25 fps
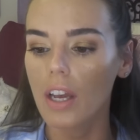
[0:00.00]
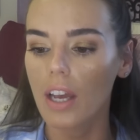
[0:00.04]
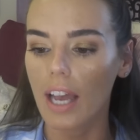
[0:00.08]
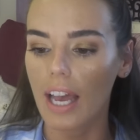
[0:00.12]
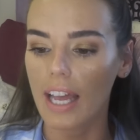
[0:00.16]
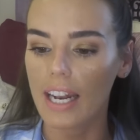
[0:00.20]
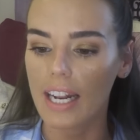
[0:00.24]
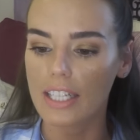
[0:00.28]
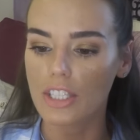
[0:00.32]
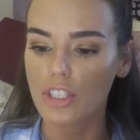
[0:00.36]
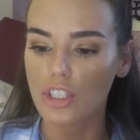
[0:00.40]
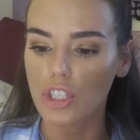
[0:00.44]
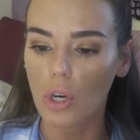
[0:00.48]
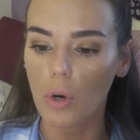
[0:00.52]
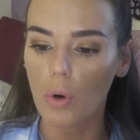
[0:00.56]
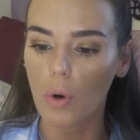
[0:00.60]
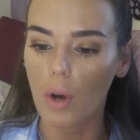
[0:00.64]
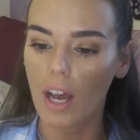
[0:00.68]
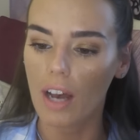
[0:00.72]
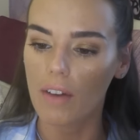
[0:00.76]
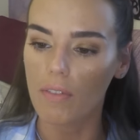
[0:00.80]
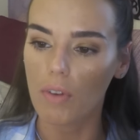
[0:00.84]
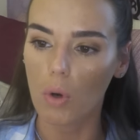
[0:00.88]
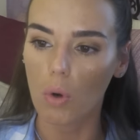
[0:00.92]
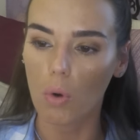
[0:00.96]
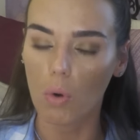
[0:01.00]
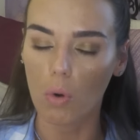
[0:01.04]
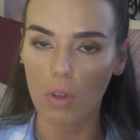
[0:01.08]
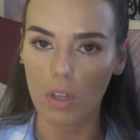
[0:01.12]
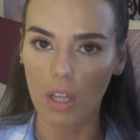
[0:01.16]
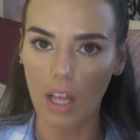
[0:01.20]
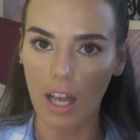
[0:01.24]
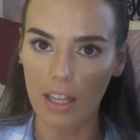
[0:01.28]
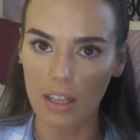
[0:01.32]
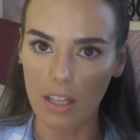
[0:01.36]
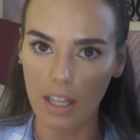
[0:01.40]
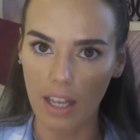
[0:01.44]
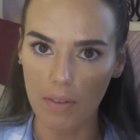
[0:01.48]
And I don't have a whole
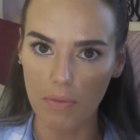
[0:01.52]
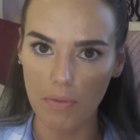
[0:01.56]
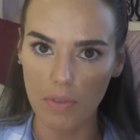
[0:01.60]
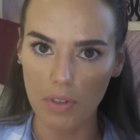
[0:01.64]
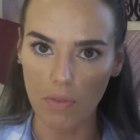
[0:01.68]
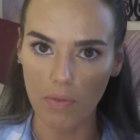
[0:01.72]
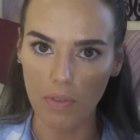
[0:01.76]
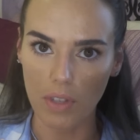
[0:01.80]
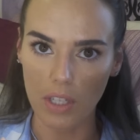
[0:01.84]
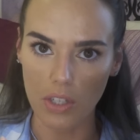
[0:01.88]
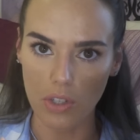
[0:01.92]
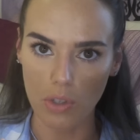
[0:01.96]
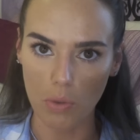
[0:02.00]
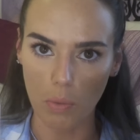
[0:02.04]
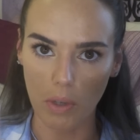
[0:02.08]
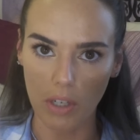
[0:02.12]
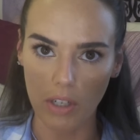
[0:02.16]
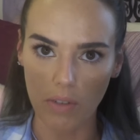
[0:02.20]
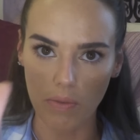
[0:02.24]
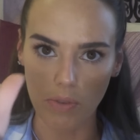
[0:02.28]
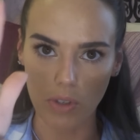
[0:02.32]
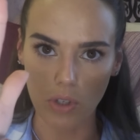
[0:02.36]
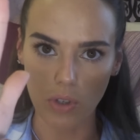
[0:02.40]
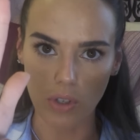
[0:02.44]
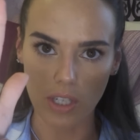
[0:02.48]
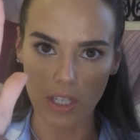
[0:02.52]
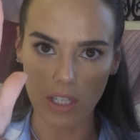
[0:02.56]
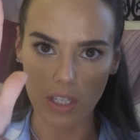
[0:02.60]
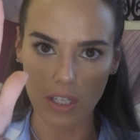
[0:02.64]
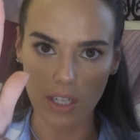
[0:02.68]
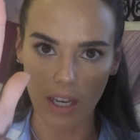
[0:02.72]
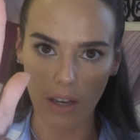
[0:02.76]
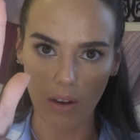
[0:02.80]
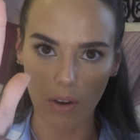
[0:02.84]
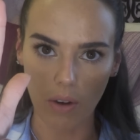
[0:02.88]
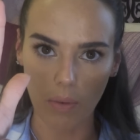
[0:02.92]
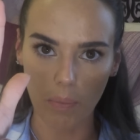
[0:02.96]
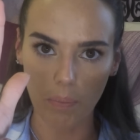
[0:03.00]
lot left of this one, if you can
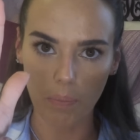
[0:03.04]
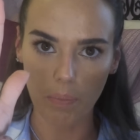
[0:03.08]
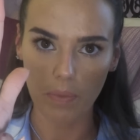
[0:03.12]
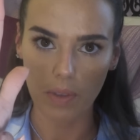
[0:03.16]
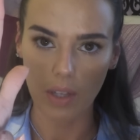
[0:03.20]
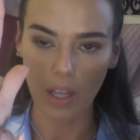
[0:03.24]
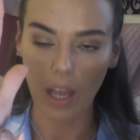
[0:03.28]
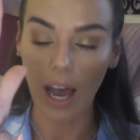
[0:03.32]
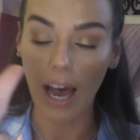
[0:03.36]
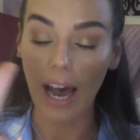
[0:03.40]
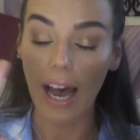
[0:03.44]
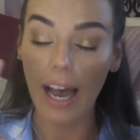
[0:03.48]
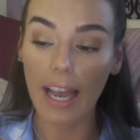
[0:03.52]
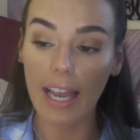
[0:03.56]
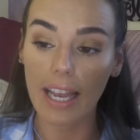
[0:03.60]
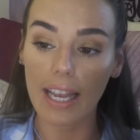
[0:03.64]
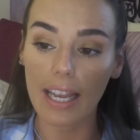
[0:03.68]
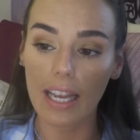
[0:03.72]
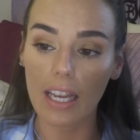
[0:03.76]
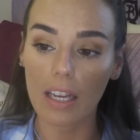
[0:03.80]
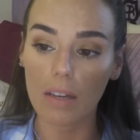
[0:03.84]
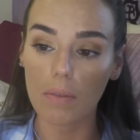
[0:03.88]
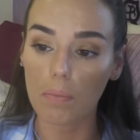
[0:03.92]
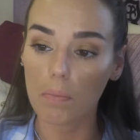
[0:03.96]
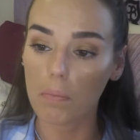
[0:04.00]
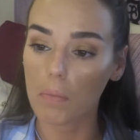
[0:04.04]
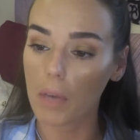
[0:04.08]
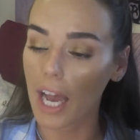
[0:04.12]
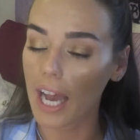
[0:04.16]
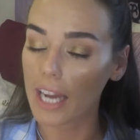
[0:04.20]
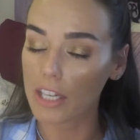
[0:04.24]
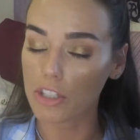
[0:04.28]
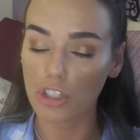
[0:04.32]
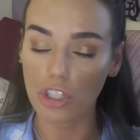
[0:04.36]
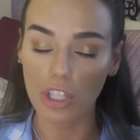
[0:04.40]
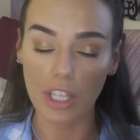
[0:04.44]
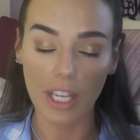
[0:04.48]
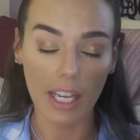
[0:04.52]
tell. I
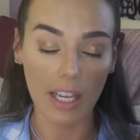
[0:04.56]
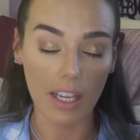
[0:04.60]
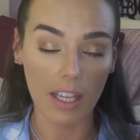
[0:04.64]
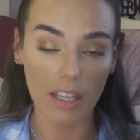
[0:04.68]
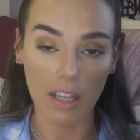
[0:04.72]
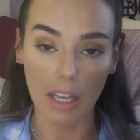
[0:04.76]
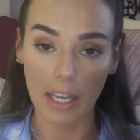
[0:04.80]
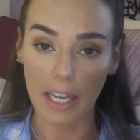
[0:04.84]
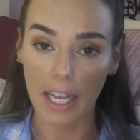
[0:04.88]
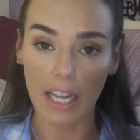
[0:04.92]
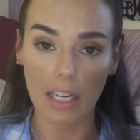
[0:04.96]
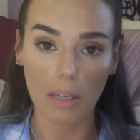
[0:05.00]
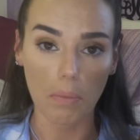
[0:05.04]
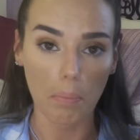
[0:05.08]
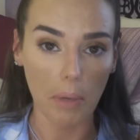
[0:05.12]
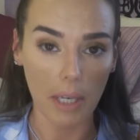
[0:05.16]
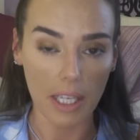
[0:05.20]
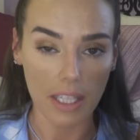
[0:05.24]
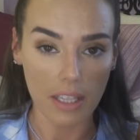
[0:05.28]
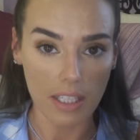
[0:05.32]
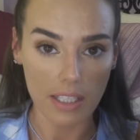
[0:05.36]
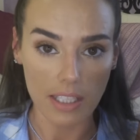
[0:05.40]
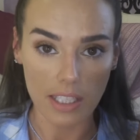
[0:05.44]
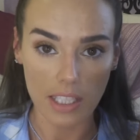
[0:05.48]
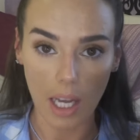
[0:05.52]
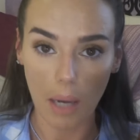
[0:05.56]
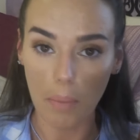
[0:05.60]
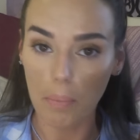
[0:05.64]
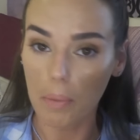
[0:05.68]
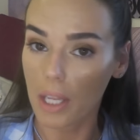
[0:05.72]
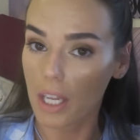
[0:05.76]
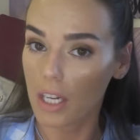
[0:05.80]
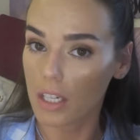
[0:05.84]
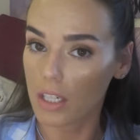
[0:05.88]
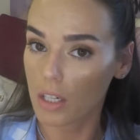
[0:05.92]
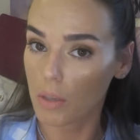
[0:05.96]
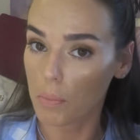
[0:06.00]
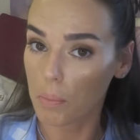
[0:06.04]
actually like had to pick this up
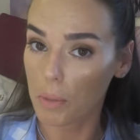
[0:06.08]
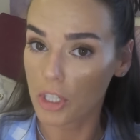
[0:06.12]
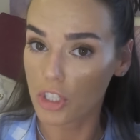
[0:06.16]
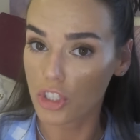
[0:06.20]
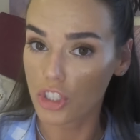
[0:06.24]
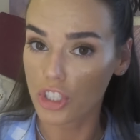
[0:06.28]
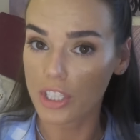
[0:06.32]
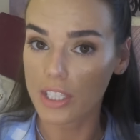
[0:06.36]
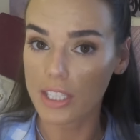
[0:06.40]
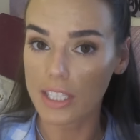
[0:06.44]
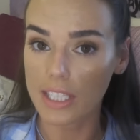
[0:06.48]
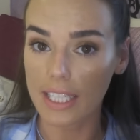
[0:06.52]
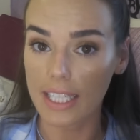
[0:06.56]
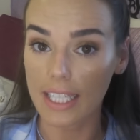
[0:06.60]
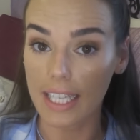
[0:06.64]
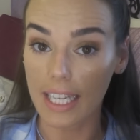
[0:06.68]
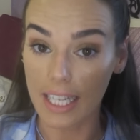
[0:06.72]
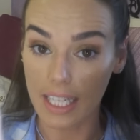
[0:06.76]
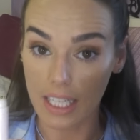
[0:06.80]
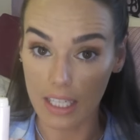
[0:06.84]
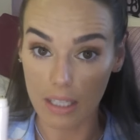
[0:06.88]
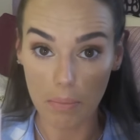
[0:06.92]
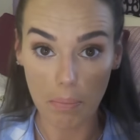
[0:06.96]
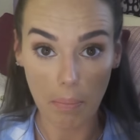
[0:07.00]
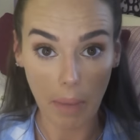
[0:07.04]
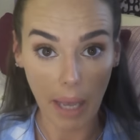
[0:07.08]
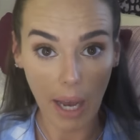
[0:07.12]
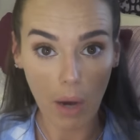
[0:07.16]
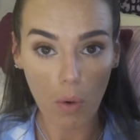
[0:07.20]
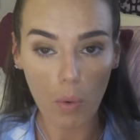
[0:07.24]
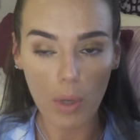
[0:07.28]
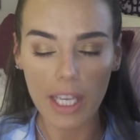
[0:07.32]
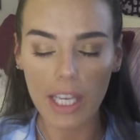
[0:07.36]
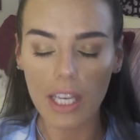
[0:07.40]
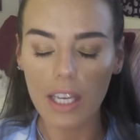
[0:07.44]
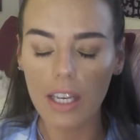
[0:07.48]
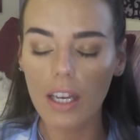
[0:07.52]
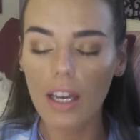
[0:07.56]
in an emergency in
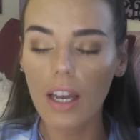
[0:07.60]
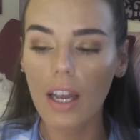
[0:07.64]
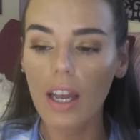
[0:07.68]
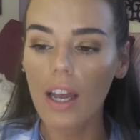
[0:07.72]
Maui.